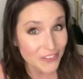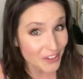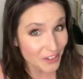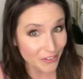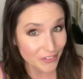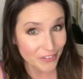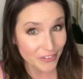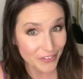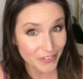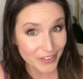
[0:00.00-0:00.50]
feel
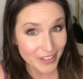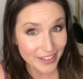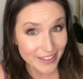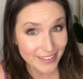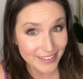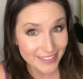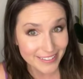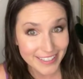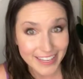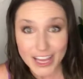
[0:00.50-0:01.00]

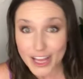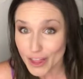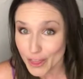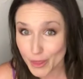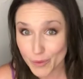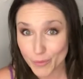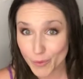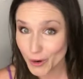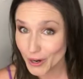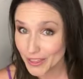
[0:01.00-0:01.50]
fulfilled,
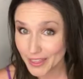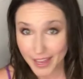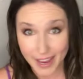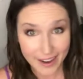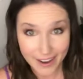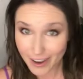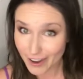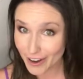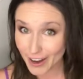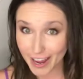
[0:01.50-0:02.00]
the more
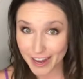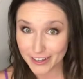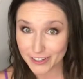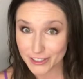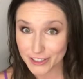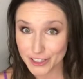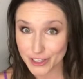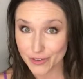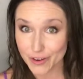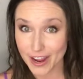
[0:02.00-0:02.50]
that our
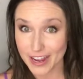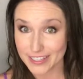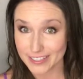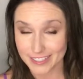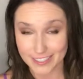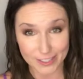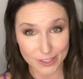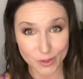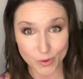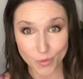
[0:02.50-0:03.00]
energy
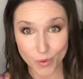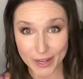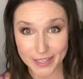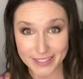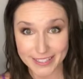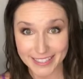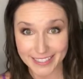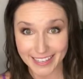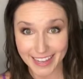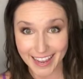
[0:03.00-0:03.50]
rises
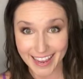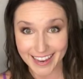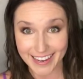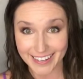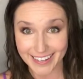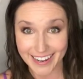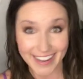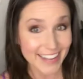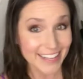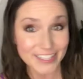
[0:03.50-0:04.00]
once
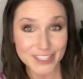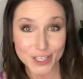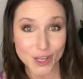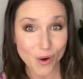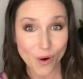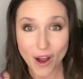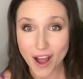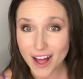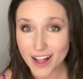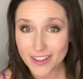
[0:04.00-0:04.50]
again. And
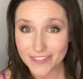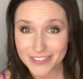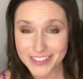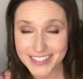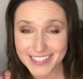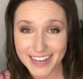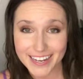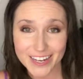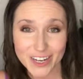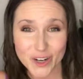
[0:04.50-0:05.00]
so all of a
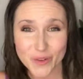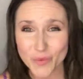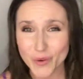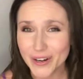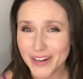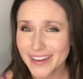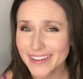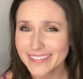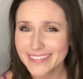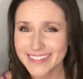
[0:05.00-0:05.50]
sudden
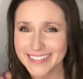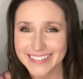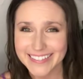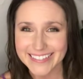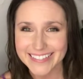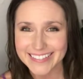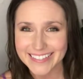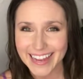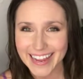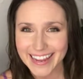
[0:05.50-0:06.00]
we're in this
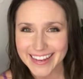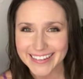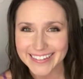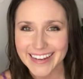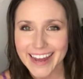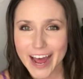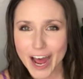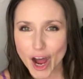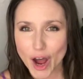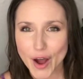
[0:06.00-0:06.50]
state
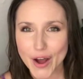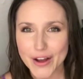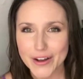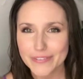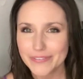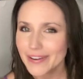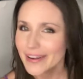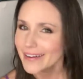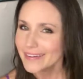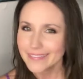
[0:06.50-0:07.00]

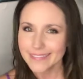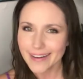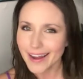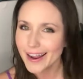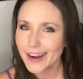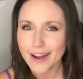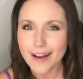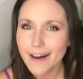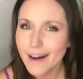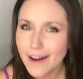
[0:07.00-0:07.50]
of,
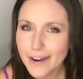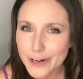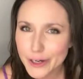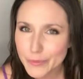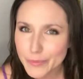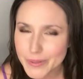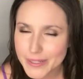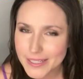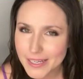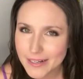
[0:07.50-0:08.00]
not
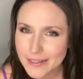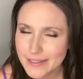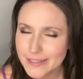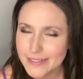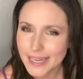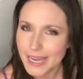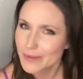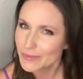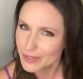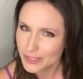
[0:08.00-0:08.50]
100% of the
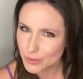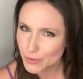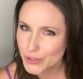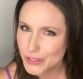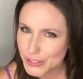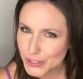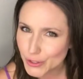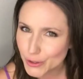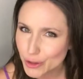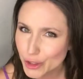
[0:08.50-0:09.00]
time because we're
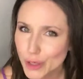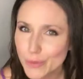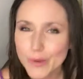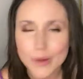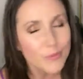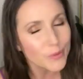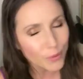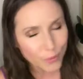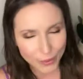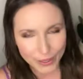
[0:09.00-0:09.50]
still
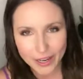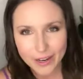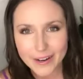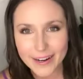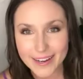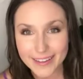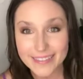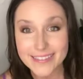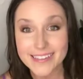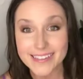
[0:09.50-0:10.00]
human, but we are
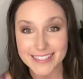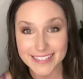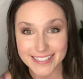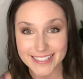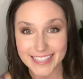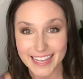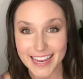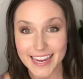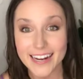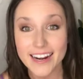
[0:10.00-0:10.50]
in this
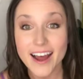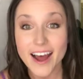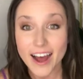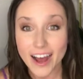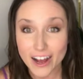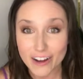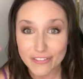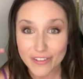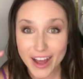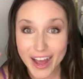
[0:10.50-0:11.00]
state
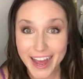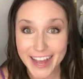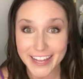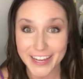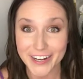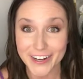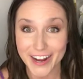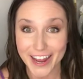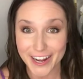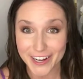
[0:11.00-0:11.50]
of higher